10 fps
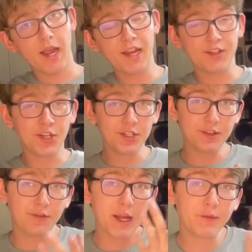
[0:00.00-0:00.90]
I
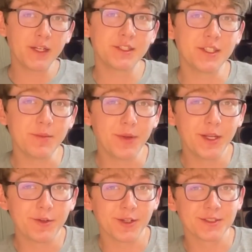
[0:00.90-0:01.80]
took the
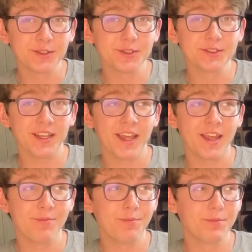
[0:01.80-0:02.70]
5-HTP crystals
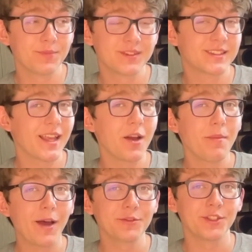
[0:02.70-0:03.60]
and set
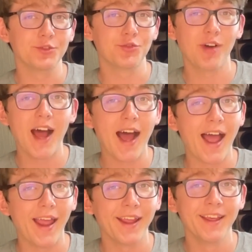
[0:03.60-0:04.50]
them out to
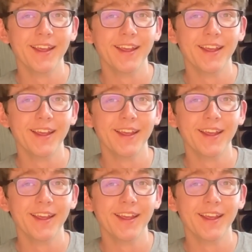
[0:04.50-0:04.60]
dry